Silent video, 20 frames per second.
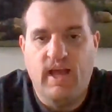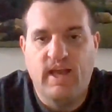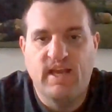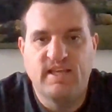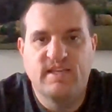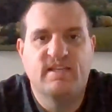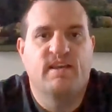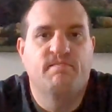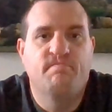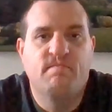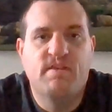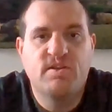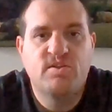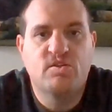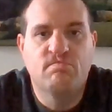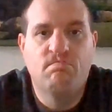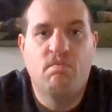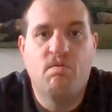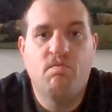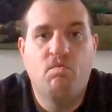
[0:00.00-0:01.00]
As I
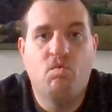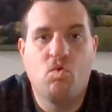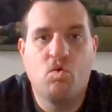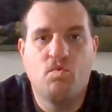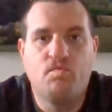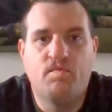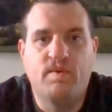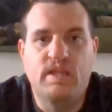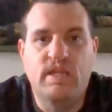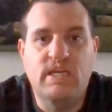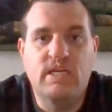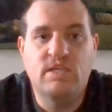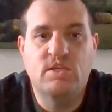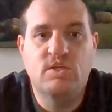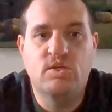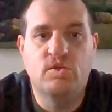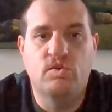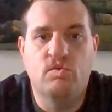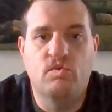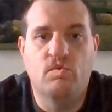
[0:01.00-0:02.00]
mentioned before, we need
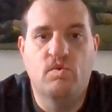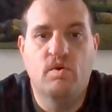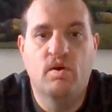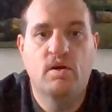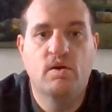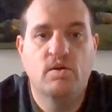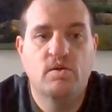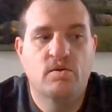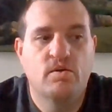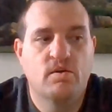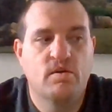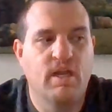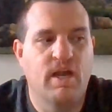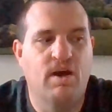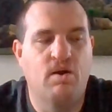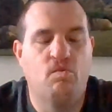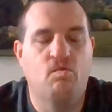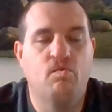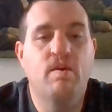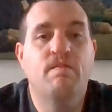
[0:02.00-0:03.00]
to
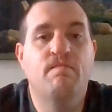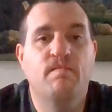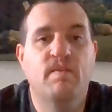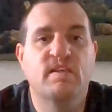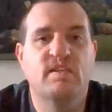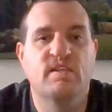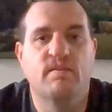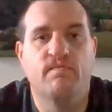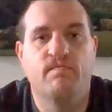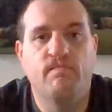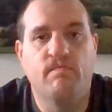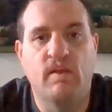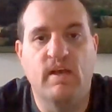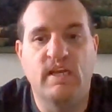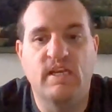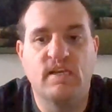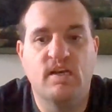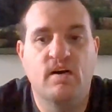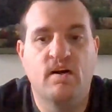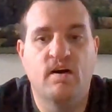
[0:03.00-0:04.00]
kind of revisit
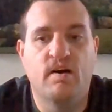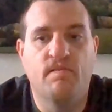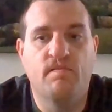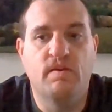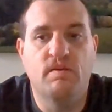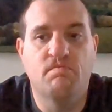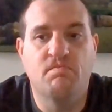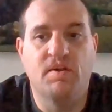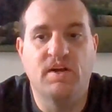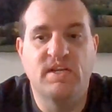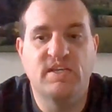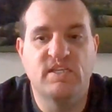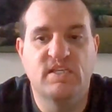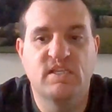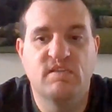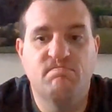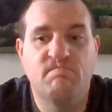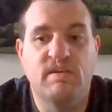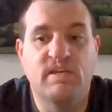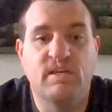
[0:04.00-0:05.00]
place, a few
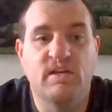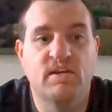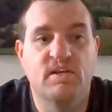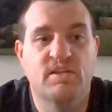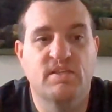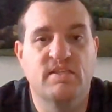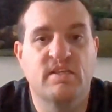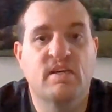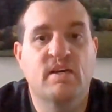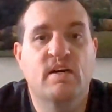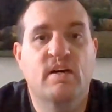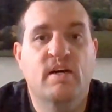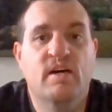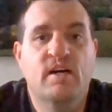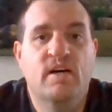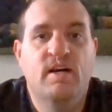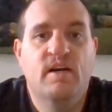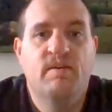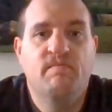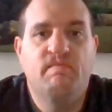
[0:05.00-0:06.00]
places because
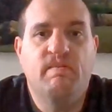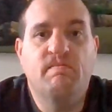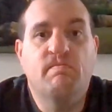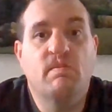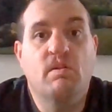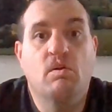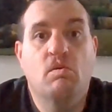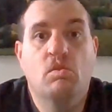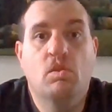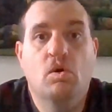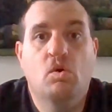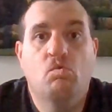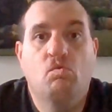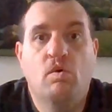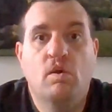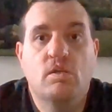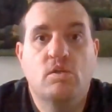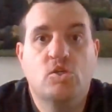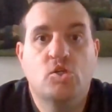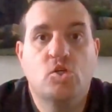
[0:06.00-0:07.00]
people don't know
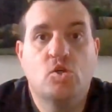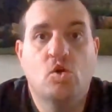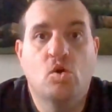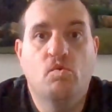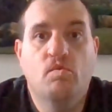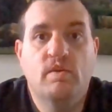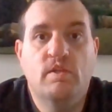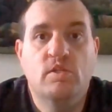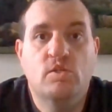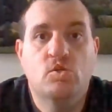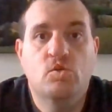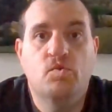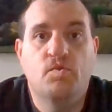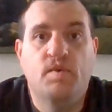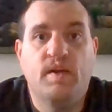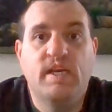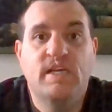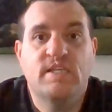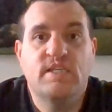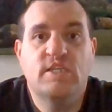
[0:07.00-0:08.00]
what should go into
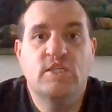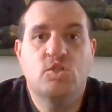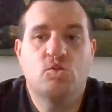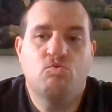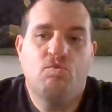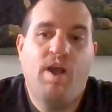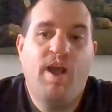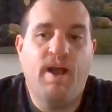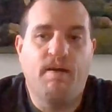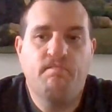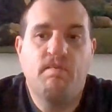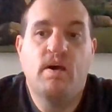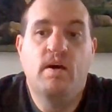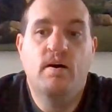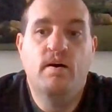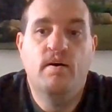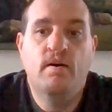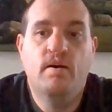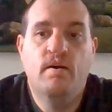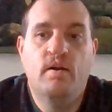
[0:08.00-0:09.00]
a Caesar wrap.
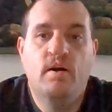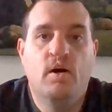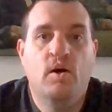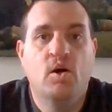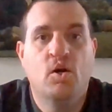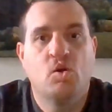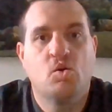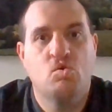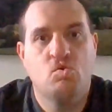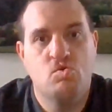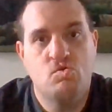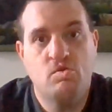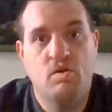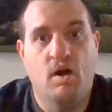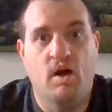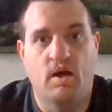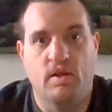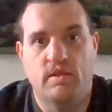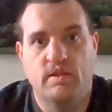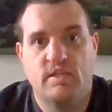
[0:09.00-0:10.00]

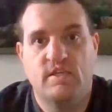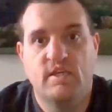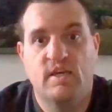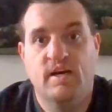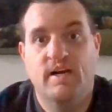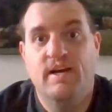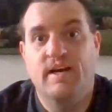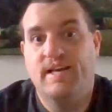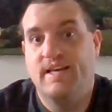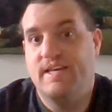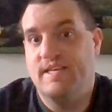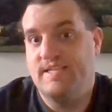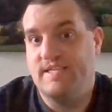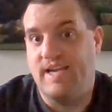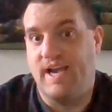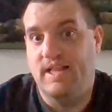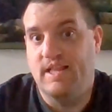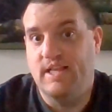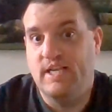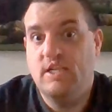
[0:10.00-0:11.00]
Croutons.
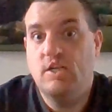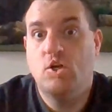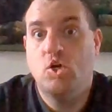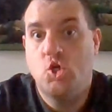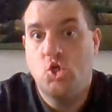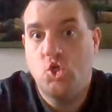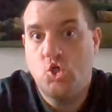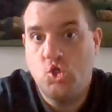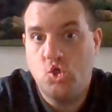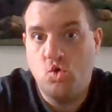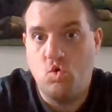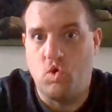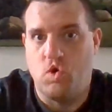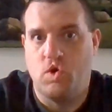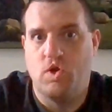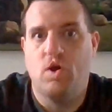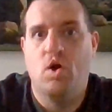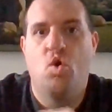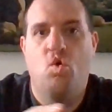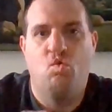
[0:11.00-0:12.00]
Salad?
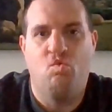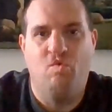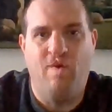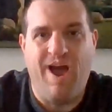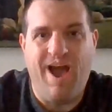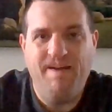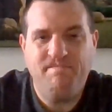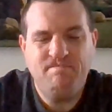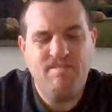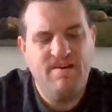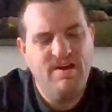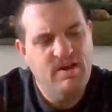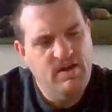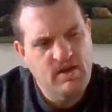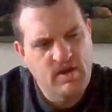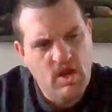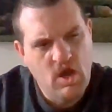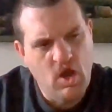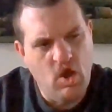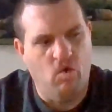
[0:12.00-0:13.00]
Sure. Wrap?
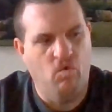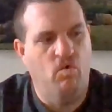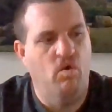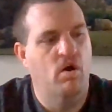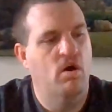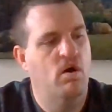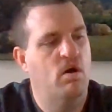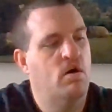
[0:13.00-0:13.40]
No.